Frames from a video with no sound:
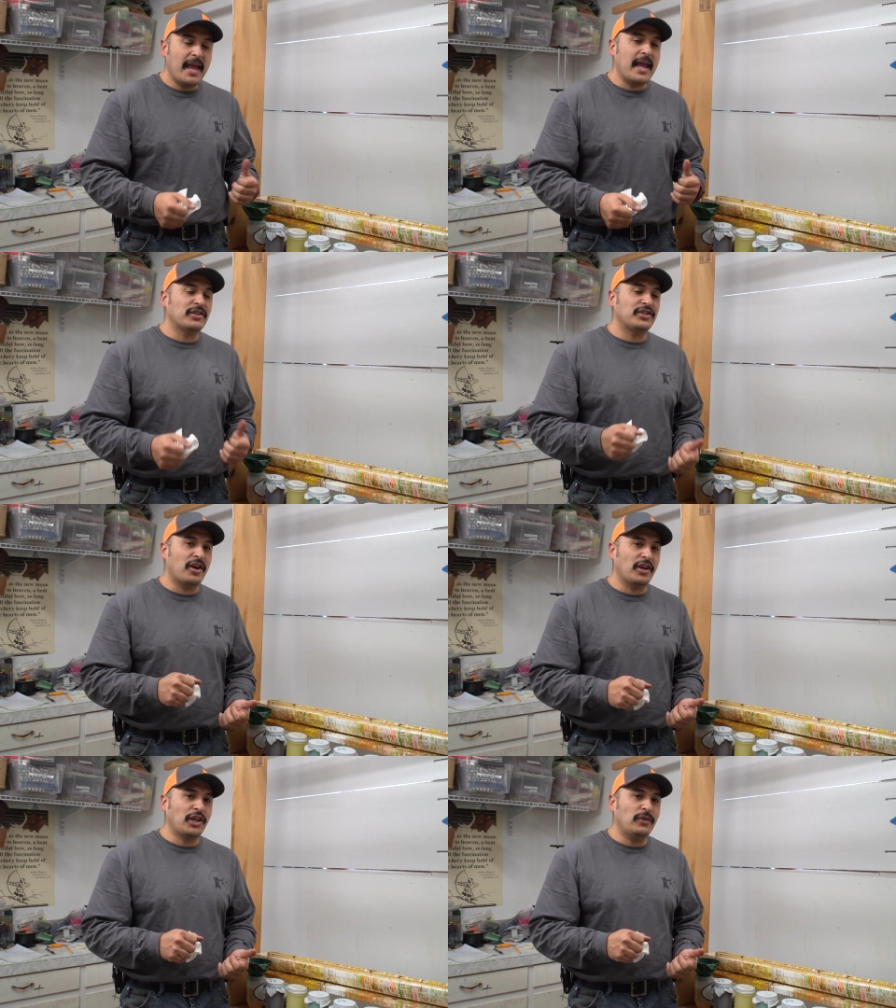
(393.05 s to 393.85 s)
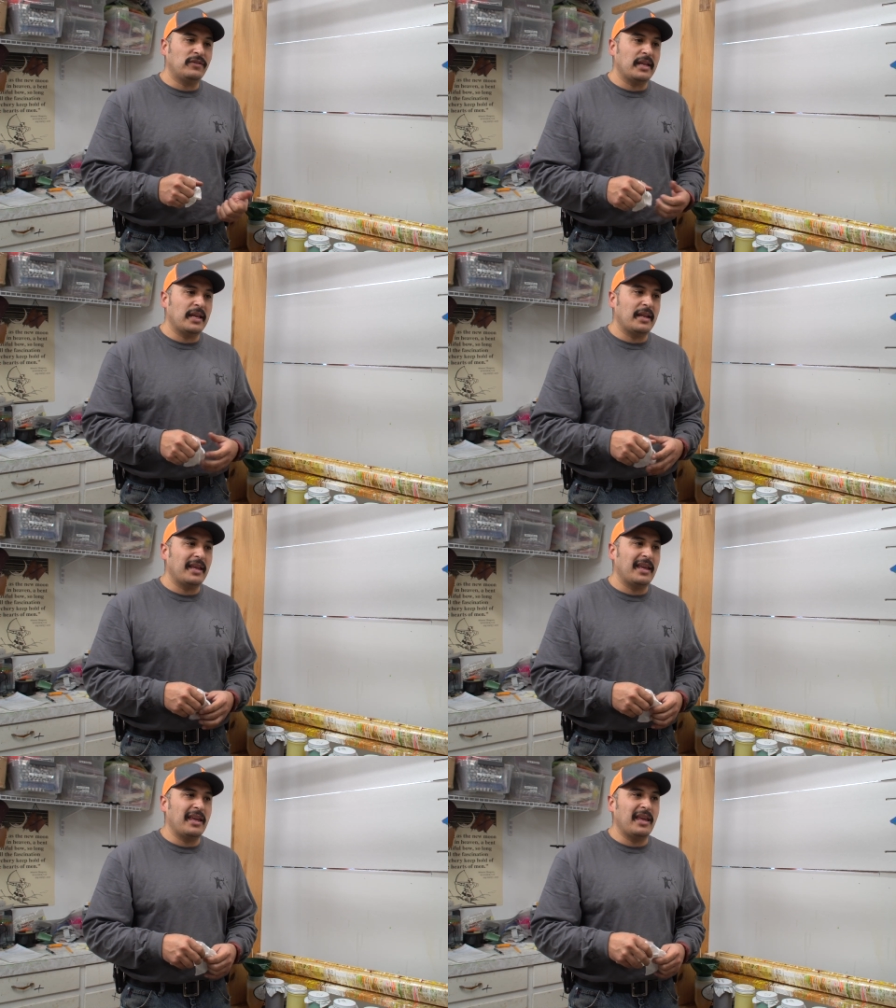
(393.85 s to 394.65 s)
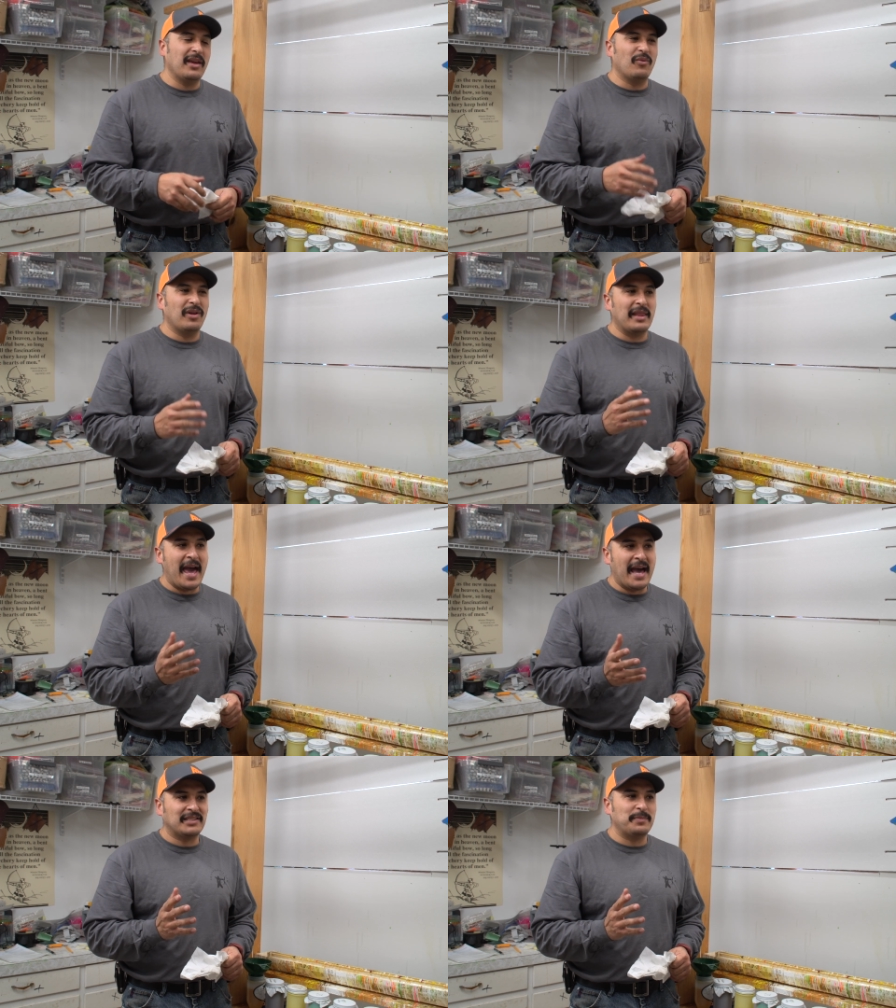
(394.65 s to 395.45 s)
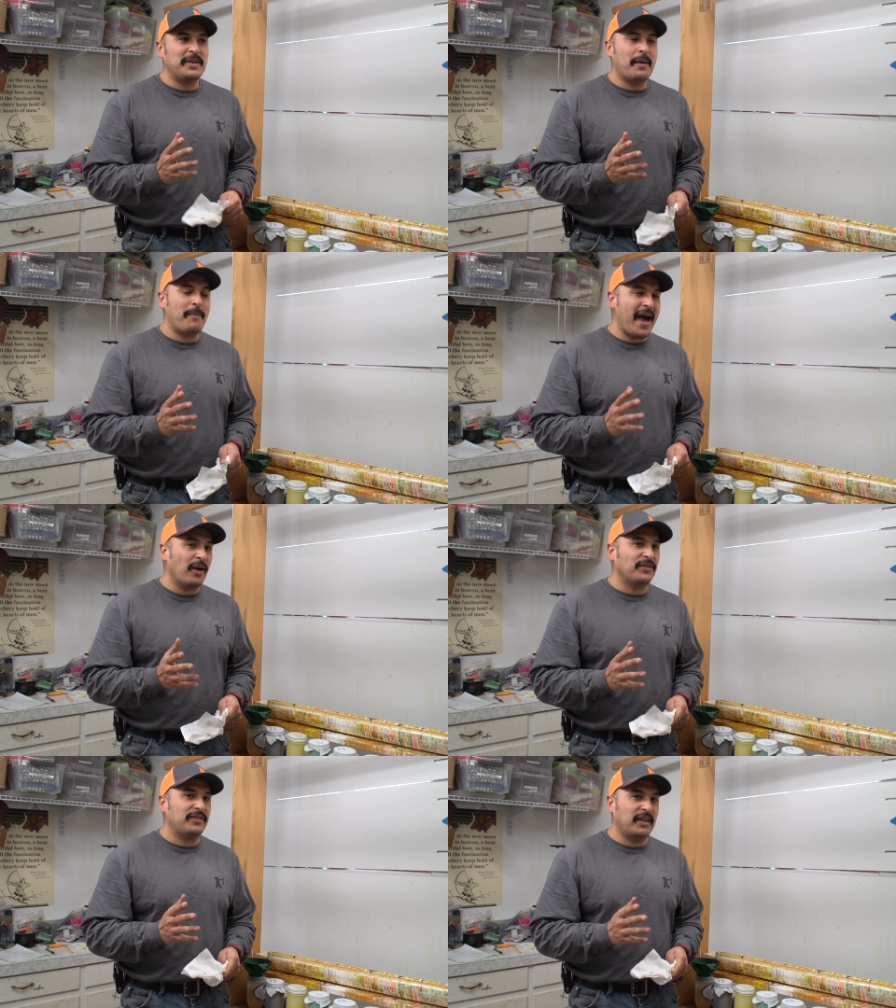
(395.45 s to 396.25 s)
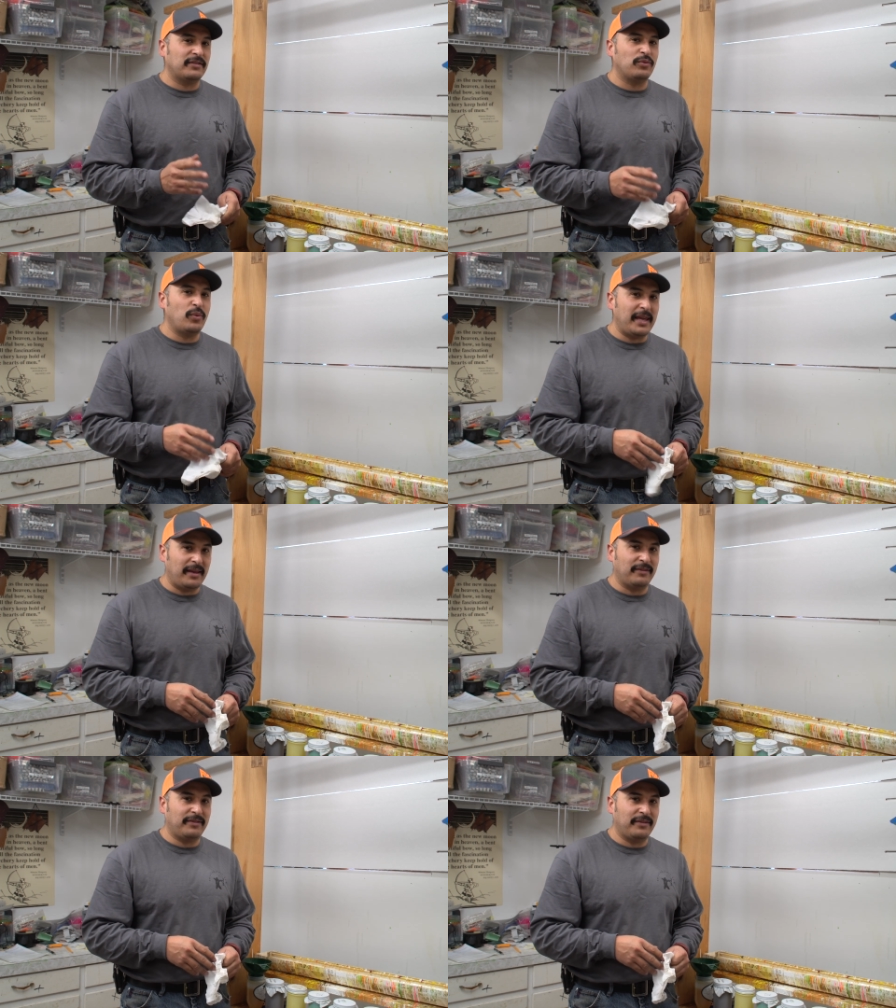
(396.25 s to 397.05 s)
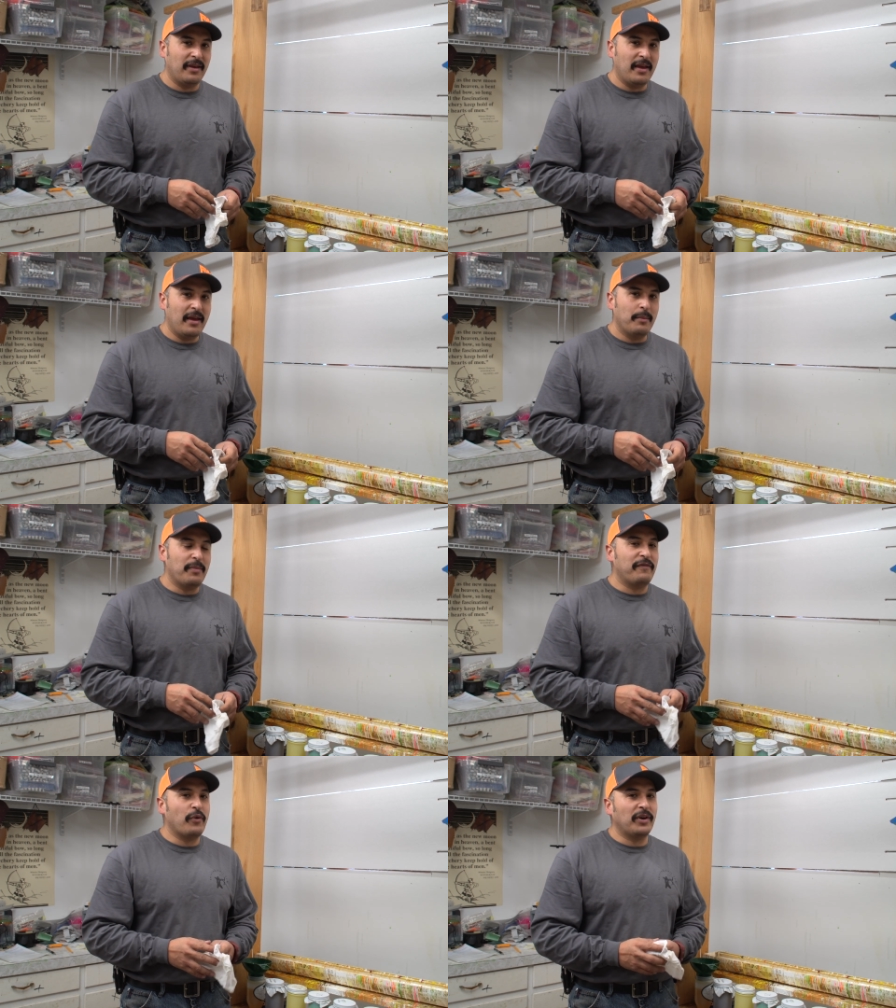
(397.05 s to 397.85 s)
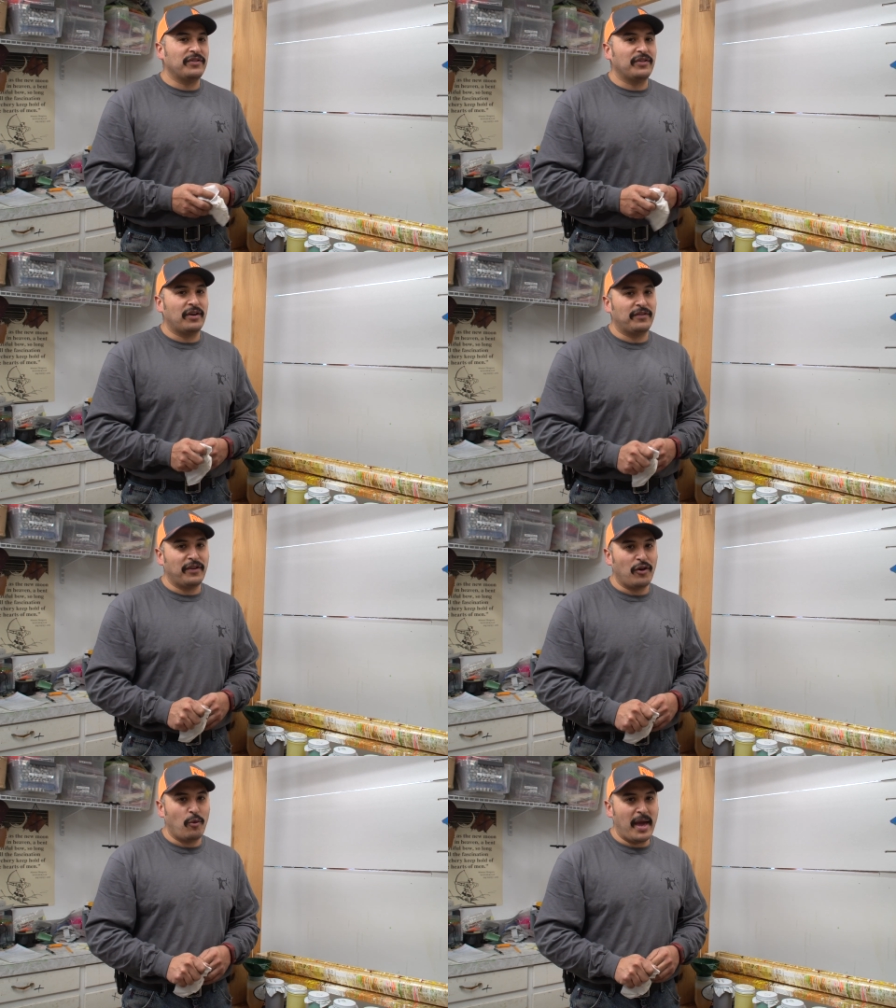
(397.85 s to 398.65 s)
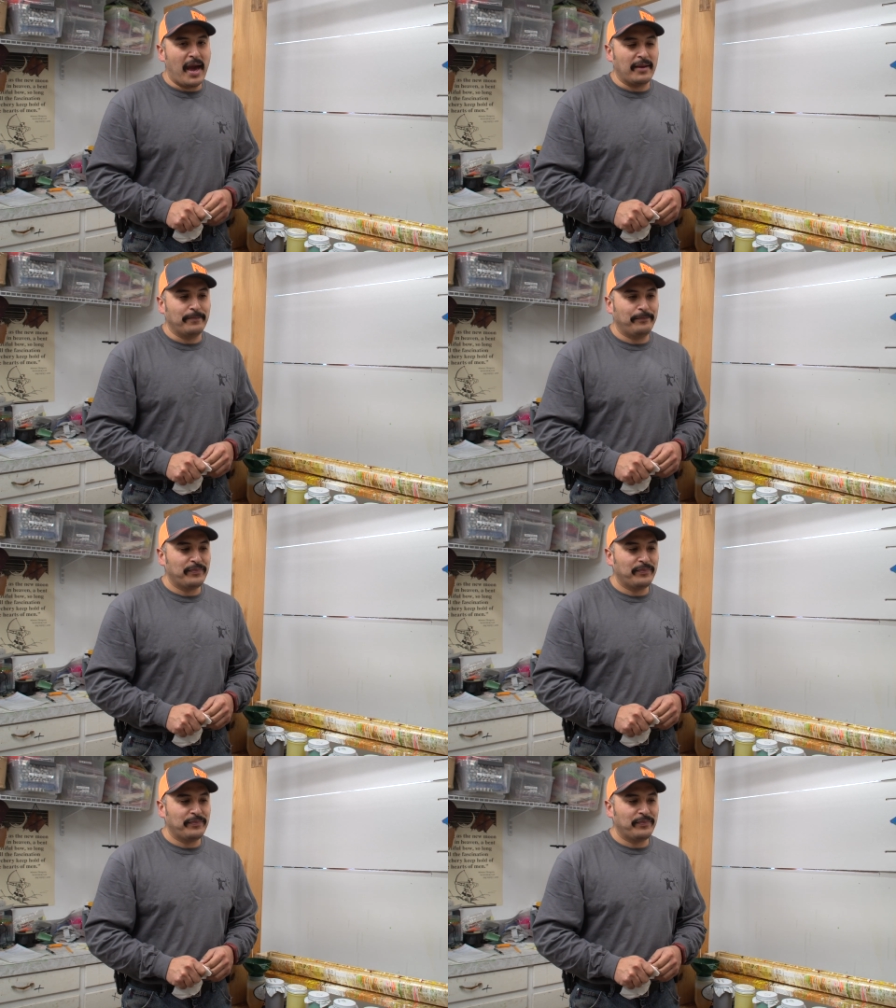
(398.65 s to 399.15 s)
and start using it, it will last me about six weeks before it starts to go bad.